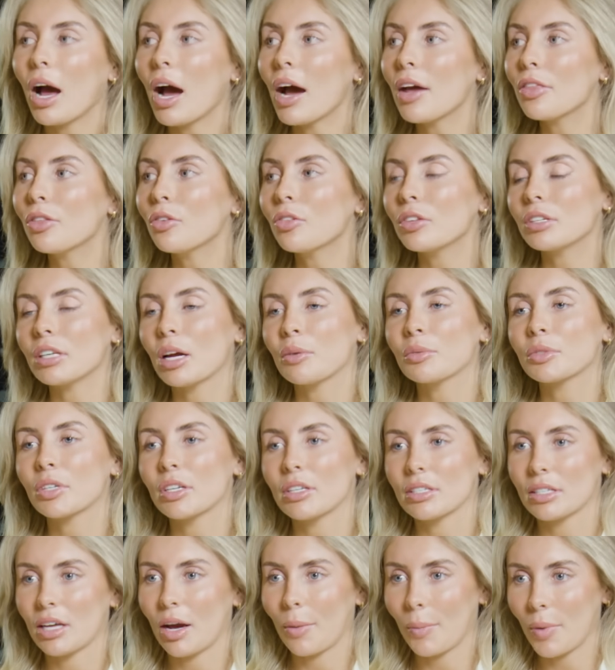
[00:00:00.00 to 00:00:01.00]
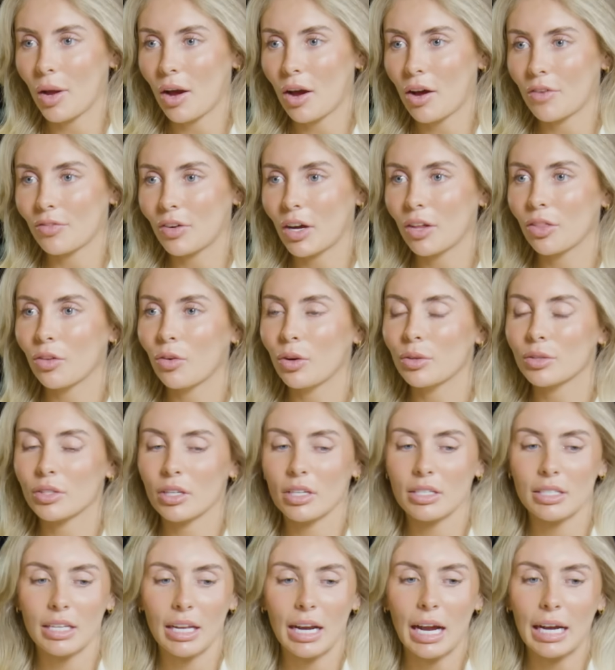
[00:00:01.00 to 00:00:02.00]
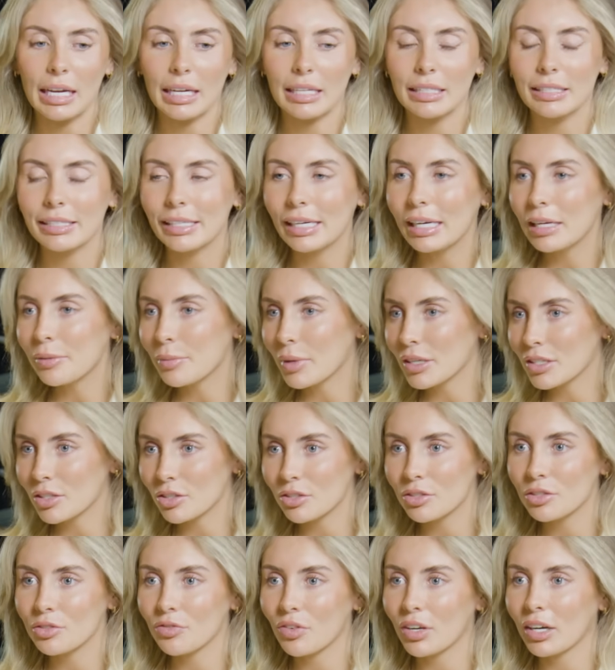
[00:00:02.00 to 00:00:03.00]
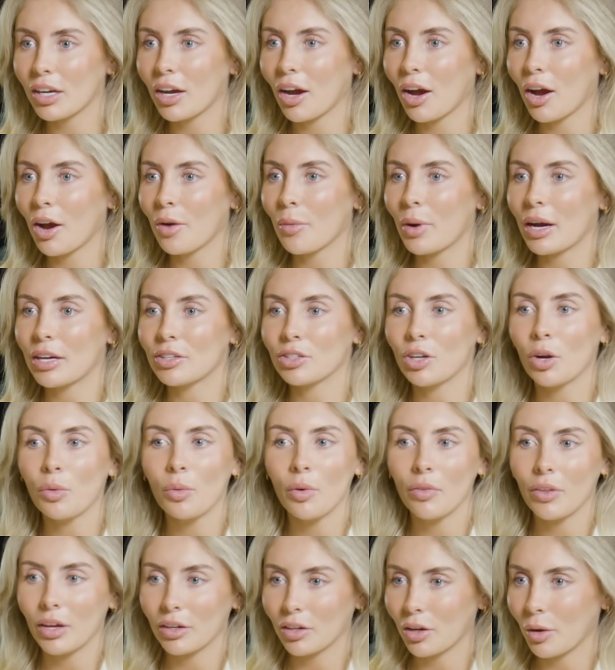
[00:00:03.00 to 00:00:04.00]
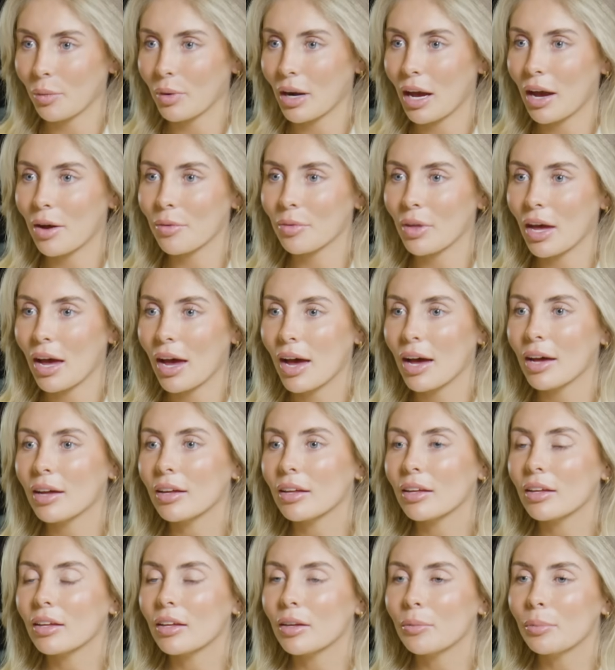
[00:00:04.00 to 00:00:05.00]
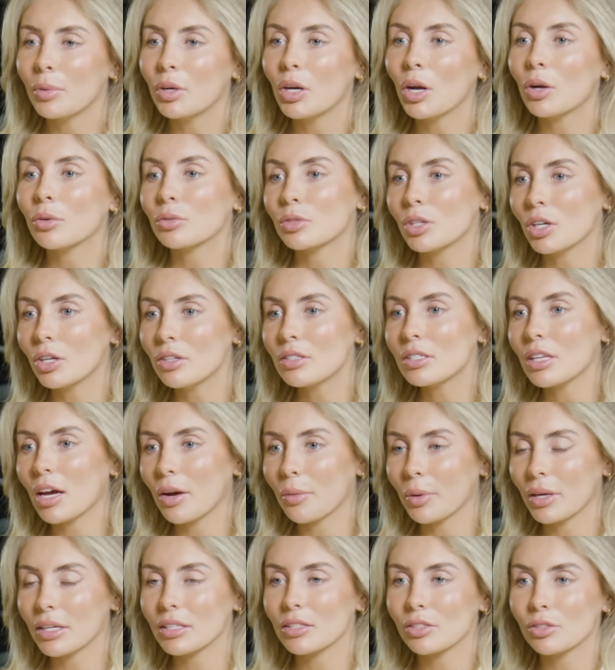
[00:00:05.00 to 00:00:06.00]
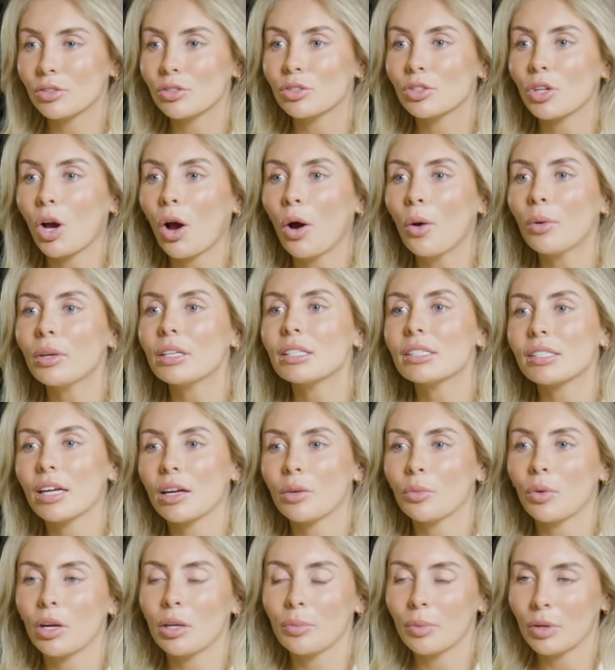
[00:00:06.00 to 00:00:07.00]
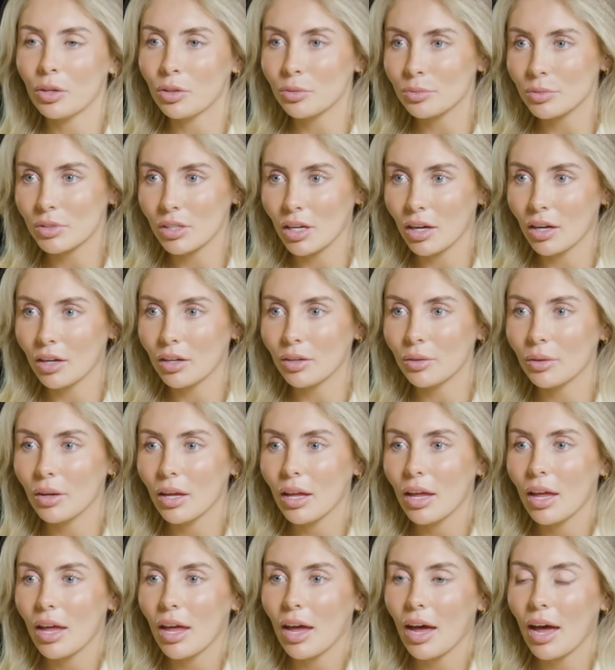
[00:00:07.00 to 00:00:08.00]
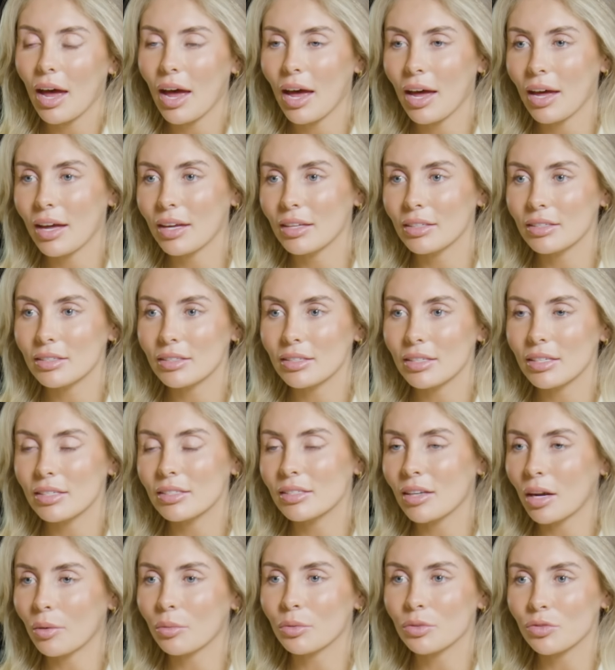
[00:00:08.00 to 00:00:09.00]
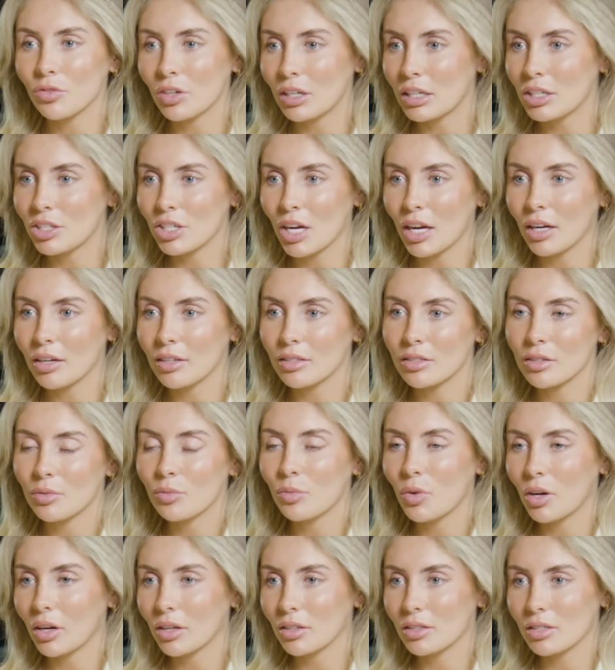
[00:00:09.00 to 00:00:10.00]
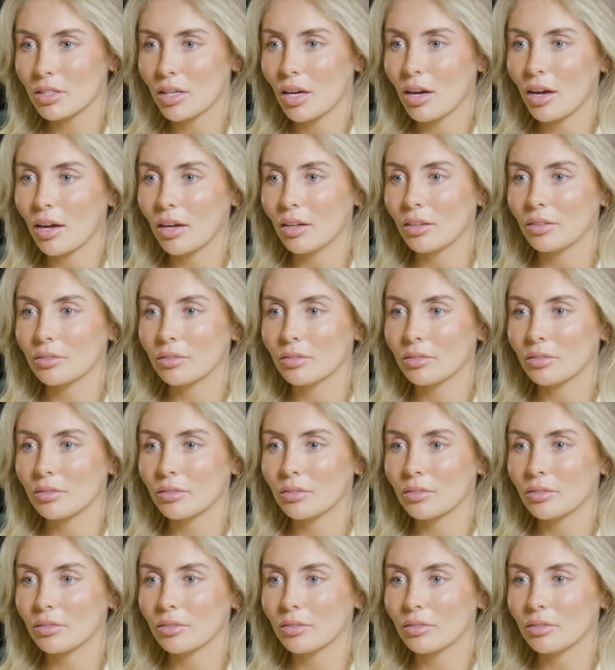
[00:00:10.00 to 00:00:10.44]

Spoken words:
I thought the dad was going to tell me off. I thought he was going to say like, delete my son's video. I don't want that going out there. But no, turns out his son told his dad what he'd been up to, and his dad was really jealous and wanted to.